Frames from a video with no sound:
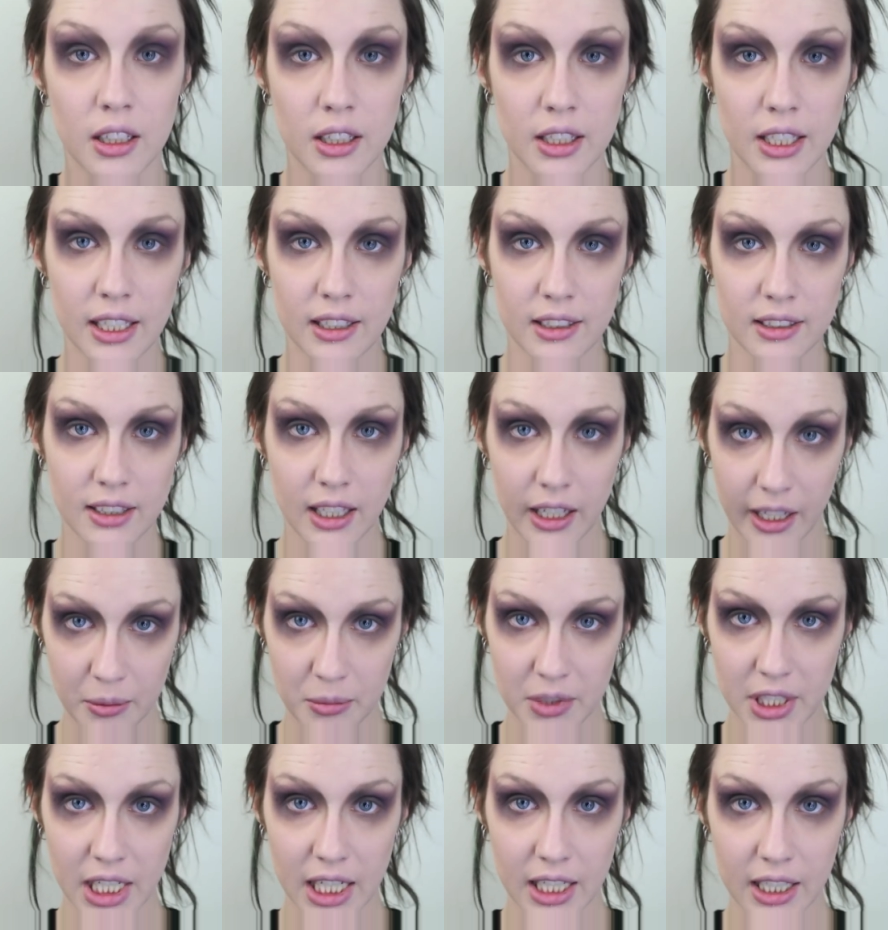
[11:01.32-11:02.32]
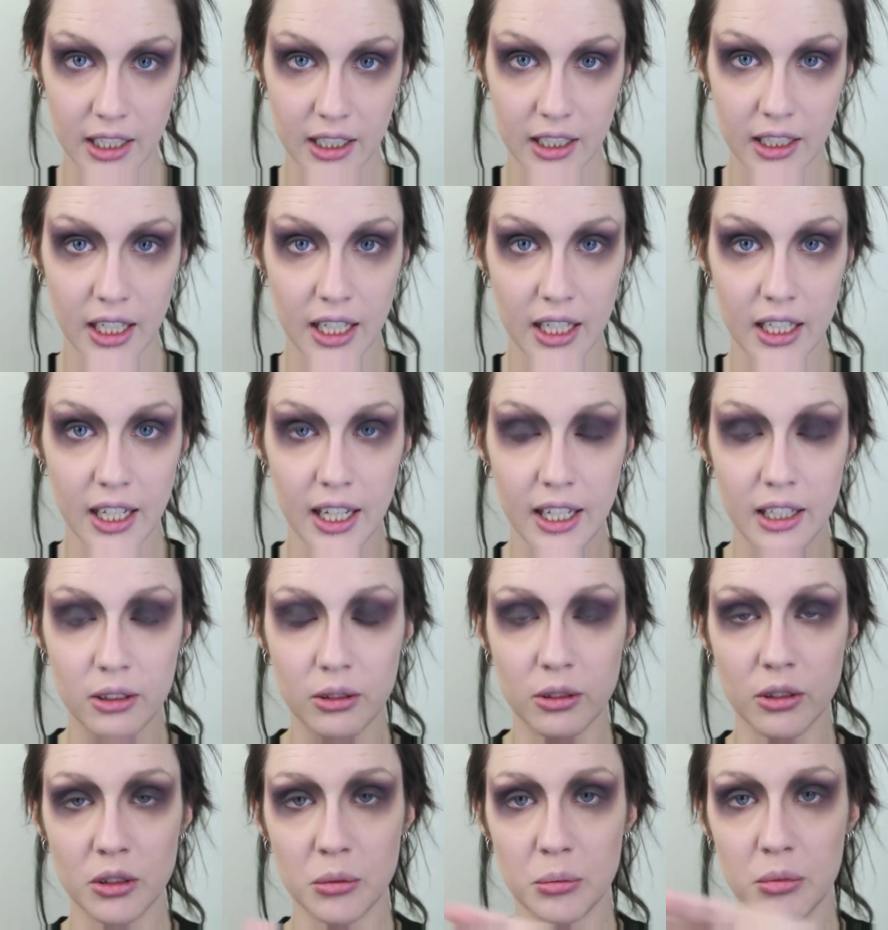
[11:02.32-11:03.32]
Next I'm taking an
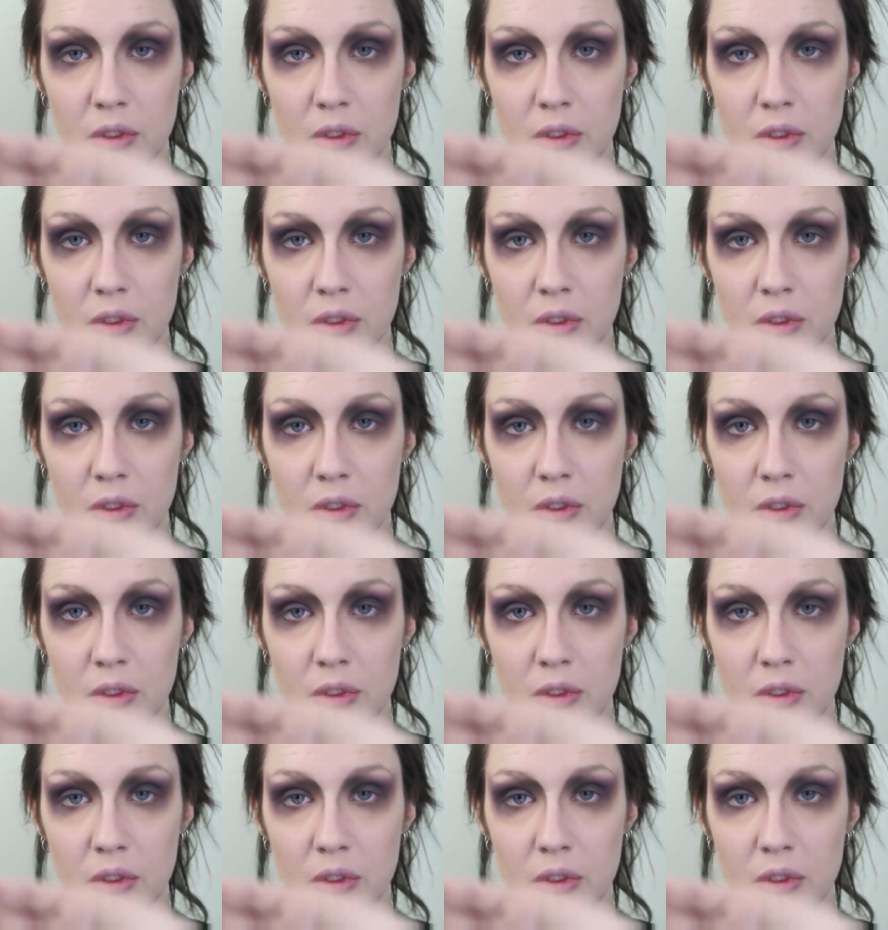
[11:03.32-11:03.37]
angled